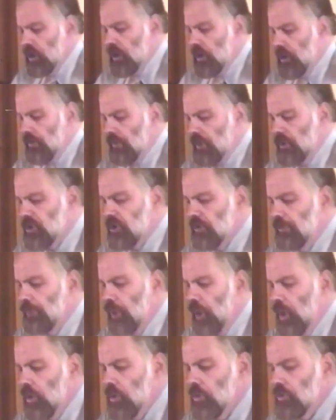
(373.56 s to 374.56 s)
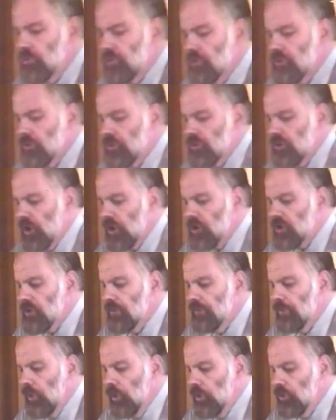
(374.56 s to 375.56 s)
But suppose, just
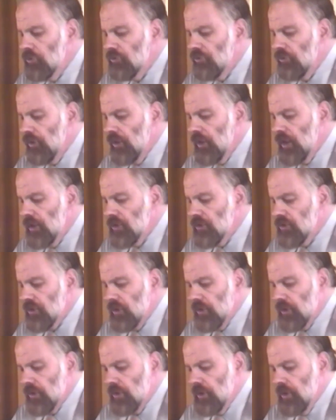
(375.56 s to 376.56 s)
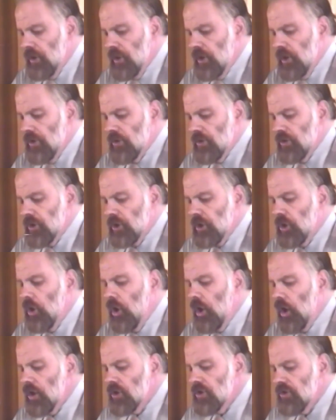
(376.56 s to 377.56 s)
suppose for an instant, that the
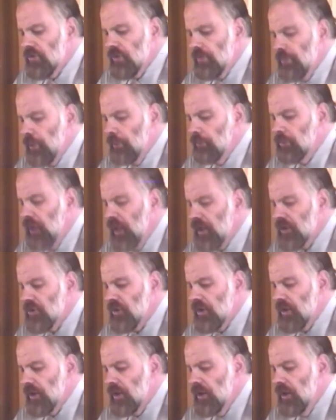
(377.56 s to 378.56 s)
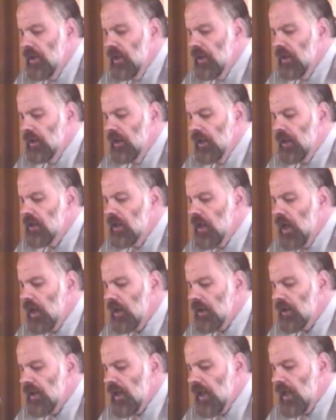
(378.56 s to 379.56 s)
cause of the perplexity lay
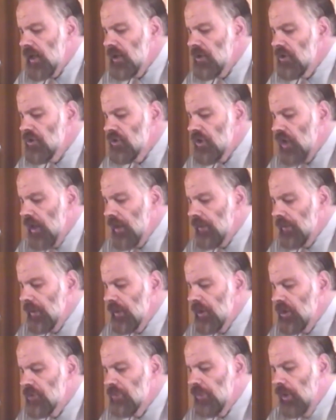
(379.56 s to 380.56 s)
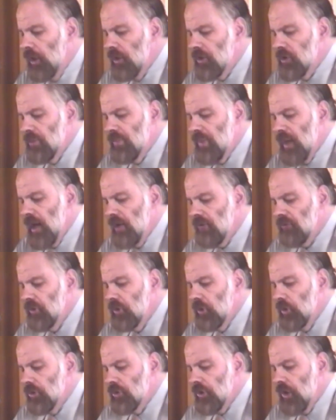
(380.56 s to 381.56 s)
not in any desire on his part to baffle
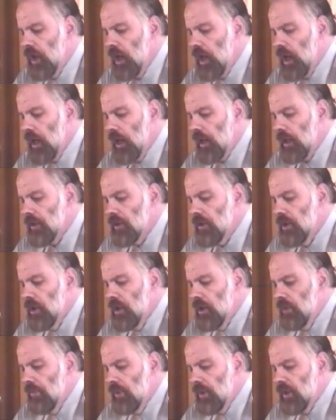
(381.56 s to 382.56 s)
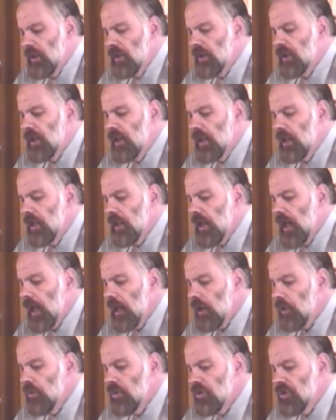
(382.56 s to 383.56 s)
or to hide, but in the
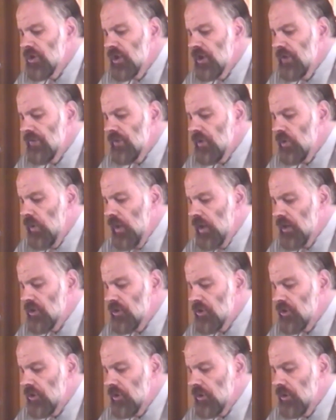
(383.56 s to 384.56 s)
inadequacy of the question.